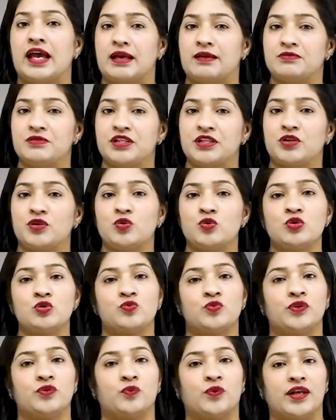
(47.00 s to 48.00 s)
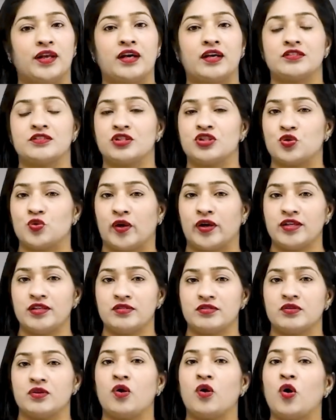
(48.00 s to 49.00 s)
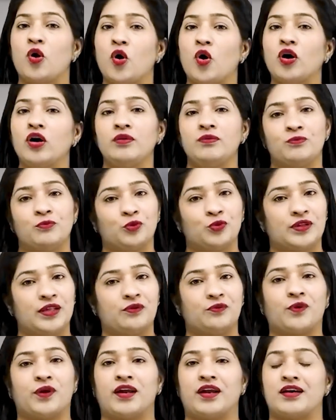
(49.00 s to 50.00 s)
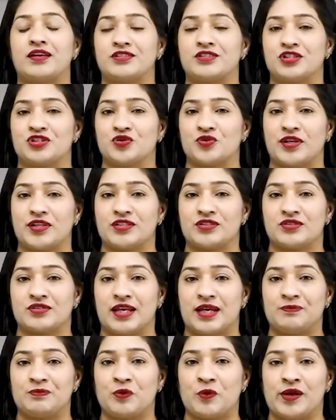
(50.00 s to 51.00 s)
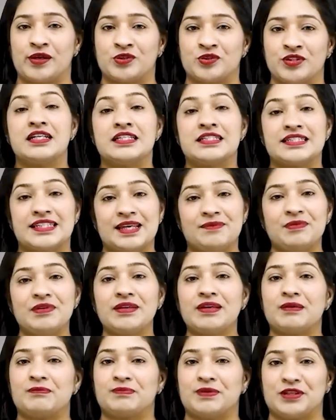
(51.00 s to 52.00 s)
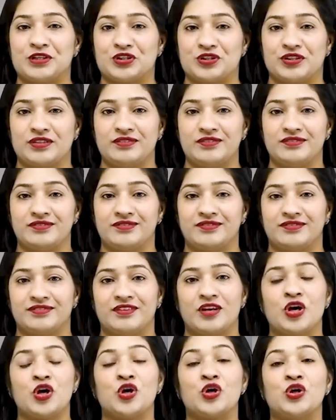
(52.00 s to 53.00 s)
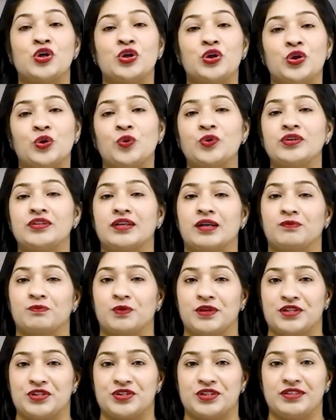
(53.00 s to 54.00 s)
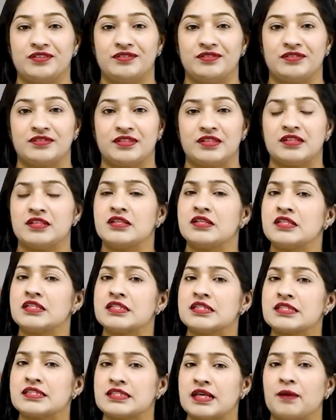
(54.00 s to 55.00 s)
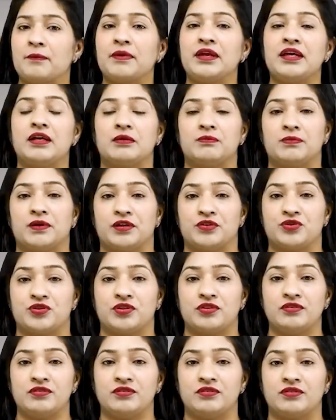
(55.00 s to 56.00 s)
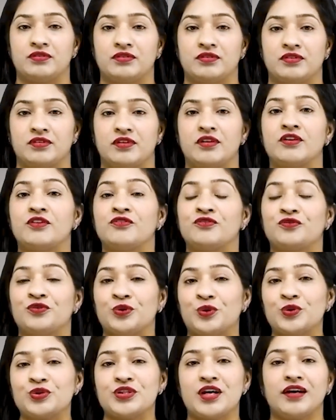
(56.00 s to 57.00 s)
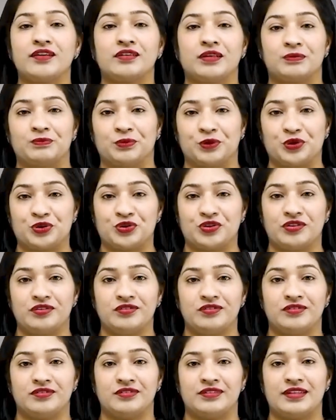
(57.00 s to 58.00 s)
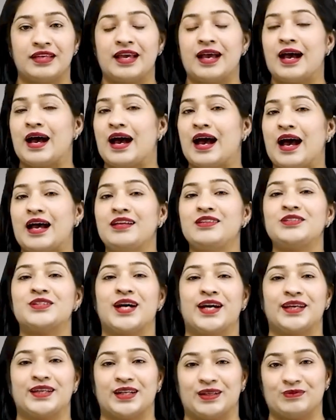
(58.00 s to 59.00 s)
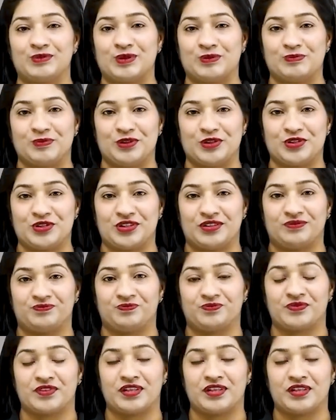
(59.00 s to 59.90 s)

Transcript: MCQs with one answer choice or more than one answer choice type question, table completion, note completion, summary completion, flowchart completion, and diagram completion.